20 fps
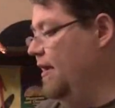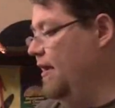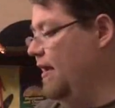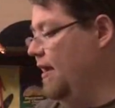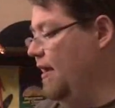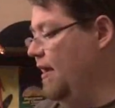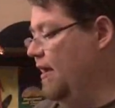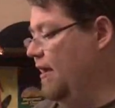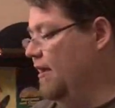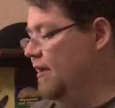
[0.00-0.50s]

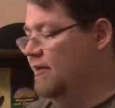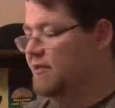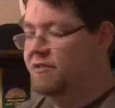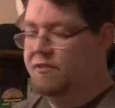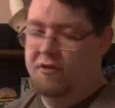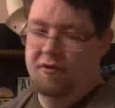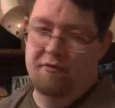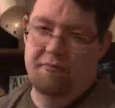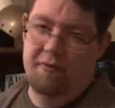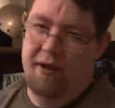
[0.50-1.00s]
And
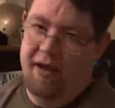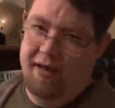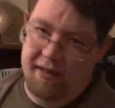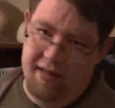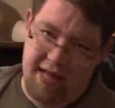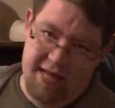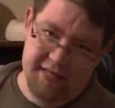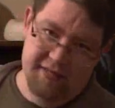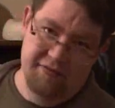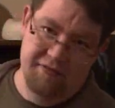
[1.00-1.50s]
so my
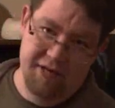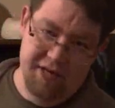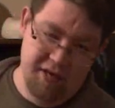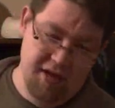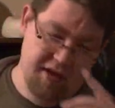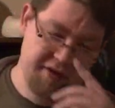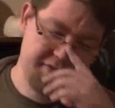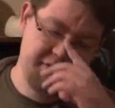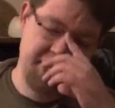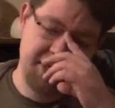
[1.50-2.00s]
last
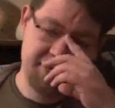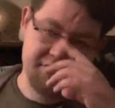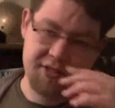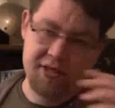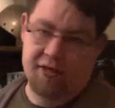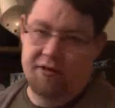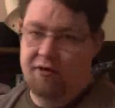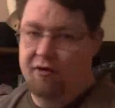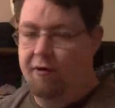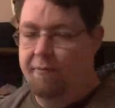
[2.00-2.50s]
VidCon video is
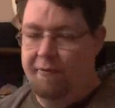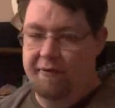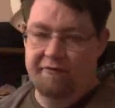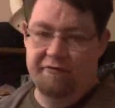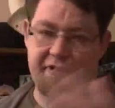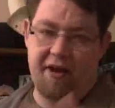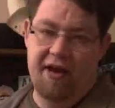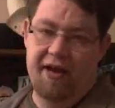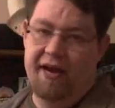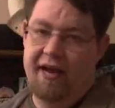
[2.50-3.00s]
going to go up on
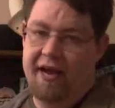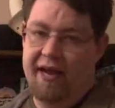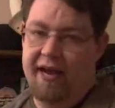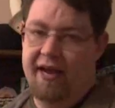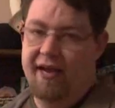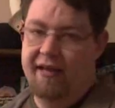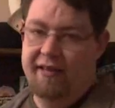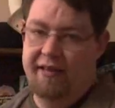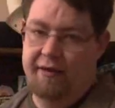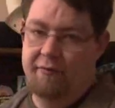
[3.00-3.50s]
Friday,
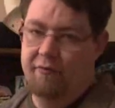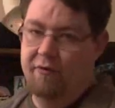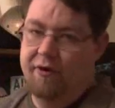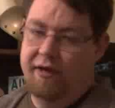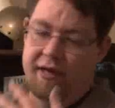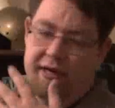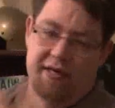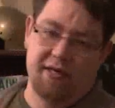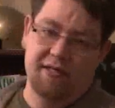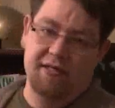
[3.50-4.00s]
and then we'll
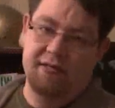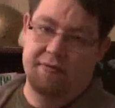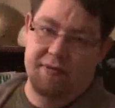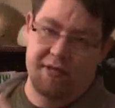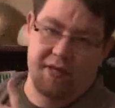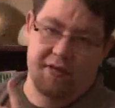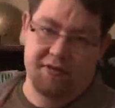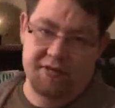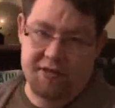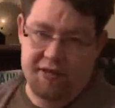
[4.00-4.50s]
get into some of
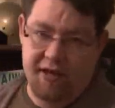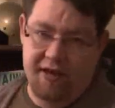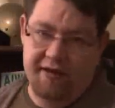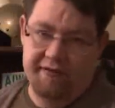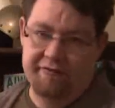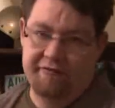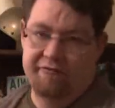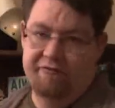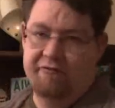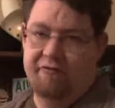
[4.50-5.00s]
the other
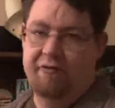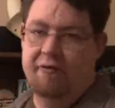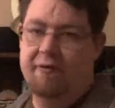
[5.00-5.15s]
stuff.